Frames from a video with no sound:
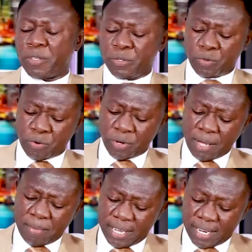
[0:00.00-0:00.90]
So let
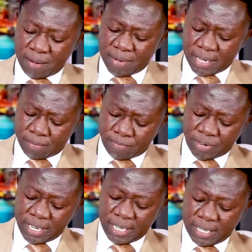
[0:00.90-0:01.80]
me, let me
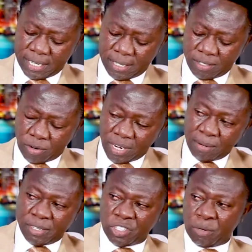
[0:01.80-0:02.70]
bring in, or let
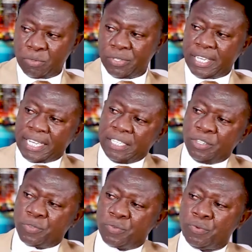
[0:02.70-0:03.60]
me jump to secondary mm.
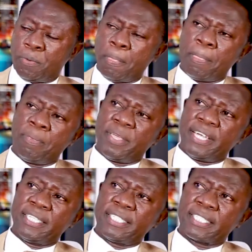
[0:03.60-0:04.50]
school. Mm.
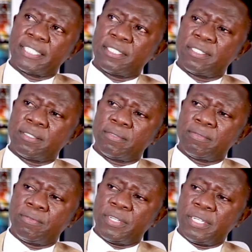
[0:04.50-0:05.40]
And
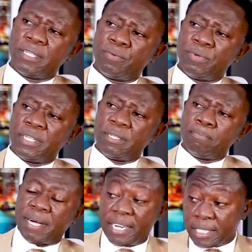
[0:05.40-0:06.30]
we, we
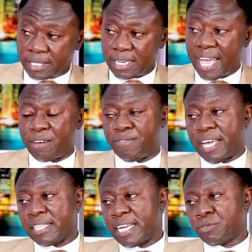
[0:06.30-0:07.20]
managed life
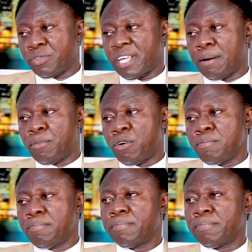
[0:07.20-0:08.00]
like that with our mom.